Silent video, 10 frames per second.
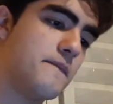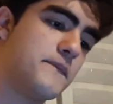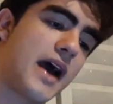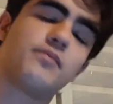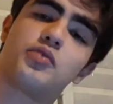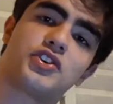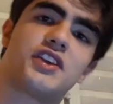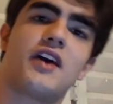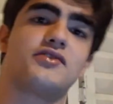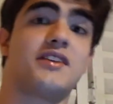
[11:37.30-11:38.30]
band
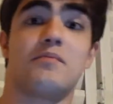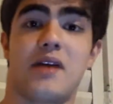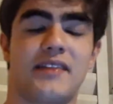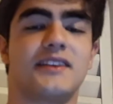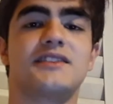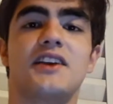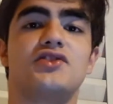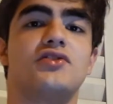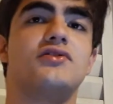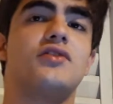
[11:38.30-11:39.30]
pushdowns and band
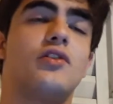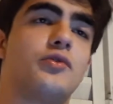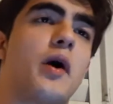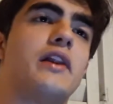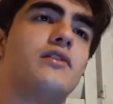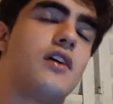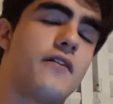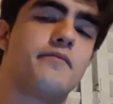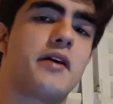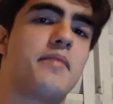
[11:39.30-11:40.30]
extensions, although I
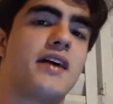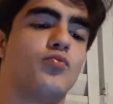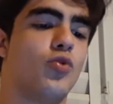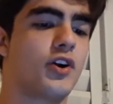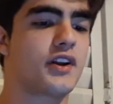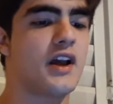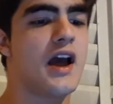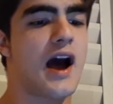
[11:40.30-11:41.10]
love my band work,